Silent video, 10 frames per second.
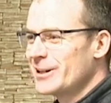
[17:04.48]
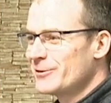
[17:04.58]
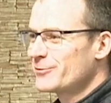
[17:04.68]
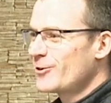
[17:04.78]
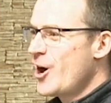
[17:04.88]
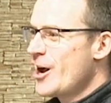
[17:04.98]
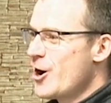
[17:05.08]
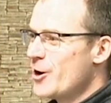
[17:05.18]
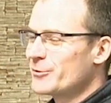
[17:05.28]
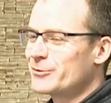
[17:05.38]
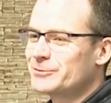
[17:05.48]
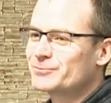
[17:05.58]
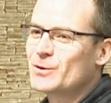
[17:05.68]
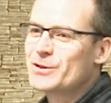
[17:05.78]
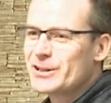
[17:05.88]
and they fly off
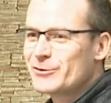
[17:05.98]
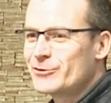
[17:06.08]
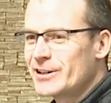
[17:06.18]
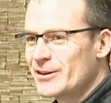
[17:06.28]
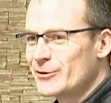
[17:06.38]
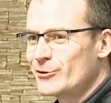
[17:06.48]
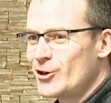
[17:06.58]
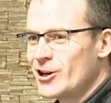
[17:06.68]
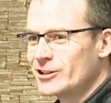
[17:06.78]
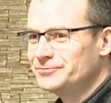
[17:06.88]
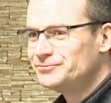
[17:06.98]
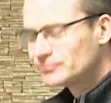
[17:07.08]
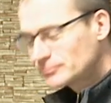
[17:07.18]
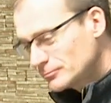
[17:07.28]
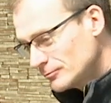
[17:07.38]
with their friend the frog.
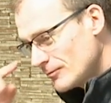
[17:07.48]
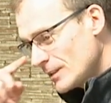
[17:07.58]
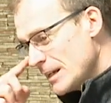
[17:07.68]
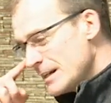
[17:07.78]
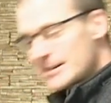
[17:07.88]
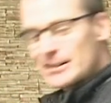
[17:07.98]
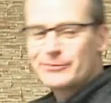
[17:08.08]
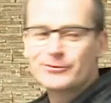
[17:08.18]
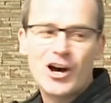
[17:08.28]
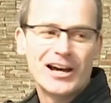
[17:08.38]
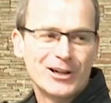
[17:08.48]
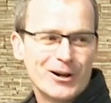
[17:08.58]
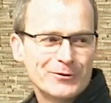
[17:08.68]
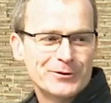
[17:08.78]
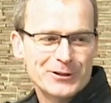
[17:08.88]
And as they're flying
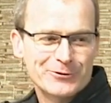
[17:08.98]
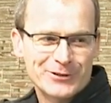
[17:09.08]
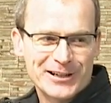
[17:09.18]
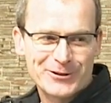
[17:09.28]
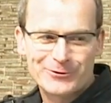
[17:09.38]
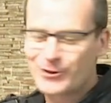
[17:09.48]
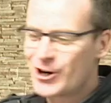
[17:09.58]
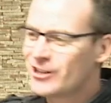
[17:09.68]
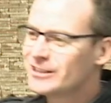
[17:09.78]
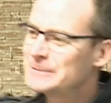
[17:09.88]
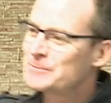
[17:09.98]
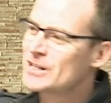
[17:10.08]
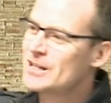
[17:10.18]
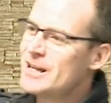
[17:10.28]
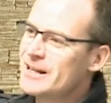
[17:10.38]
off with the friend the frog,
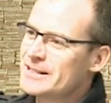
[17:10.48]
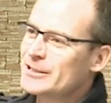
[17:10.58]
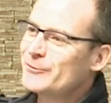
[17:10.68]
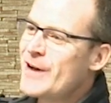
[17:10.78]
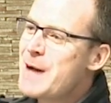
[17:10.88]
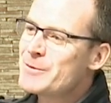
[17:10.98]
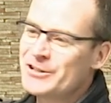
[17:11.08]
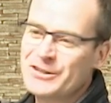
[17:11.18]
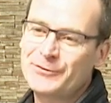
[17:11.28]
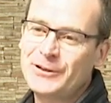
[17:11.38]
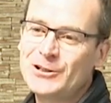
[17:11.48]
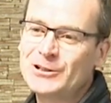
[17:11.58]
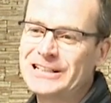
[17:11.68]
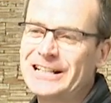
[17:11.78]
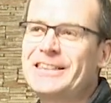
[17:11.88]
there's a farmer in the
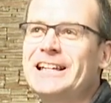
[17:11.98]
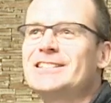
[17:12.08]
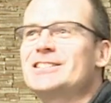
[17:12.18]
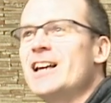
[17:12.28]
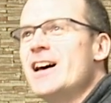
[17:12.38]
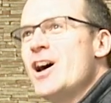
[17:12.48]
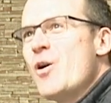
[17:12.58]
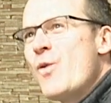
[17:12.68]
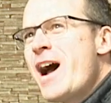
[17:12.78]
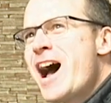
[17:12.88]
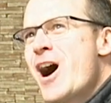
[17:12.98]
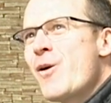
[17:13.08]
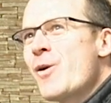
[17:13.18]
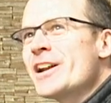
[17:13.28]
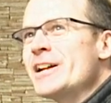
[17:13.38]
field and he thinks,
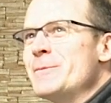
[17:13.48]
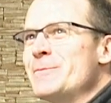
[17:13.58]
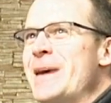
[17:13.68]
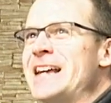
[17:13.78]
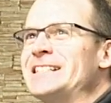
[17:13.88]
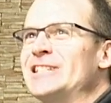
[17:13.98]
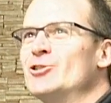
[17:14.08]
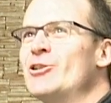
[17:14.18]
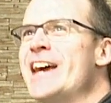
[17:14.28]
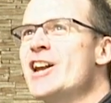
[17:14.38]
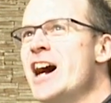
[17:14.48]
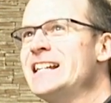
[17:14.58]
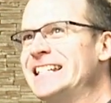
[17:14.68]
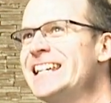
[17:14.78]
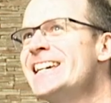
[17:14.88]
"Wow, what an amazing great
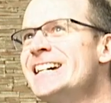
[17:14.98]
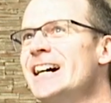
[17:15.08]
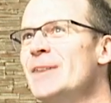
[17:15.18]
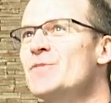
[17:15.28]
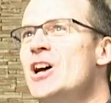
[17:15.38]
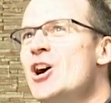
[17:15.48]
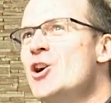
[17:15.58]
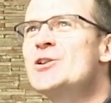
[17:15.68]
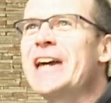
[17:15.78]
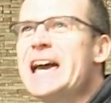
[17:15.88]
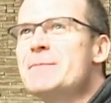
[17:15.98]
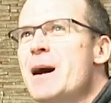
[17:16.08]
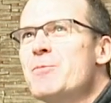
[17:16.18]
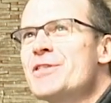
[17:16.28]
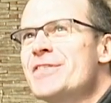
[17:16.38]
idea. Who came
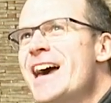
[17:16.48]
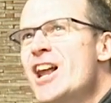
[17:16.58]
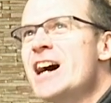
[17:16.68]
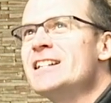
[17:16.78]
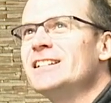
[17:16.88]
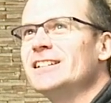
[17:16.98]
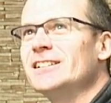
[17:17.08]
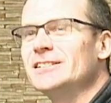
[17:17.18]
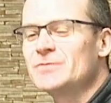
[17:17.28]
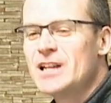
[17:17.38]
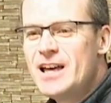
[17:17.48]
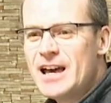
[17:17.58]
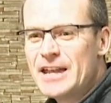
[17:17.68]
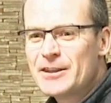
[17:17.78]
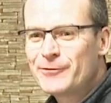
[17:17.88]
up with that idea?"
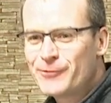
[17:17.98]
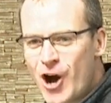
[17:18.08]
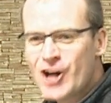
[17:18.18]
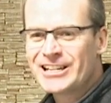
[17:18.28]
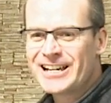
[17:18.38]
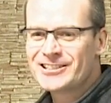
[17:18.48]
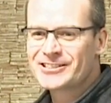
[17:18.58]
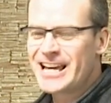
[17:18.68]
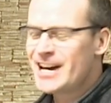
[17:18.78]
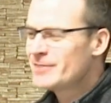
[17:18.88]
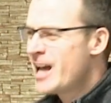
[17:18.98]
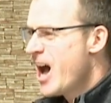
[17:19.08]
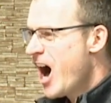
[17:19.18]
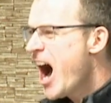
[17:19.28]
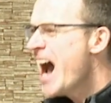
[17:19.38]
And the frog yells out,
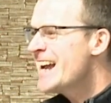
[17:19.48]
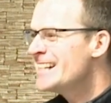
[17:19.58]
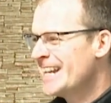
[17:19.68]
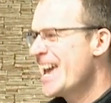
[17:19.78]
"I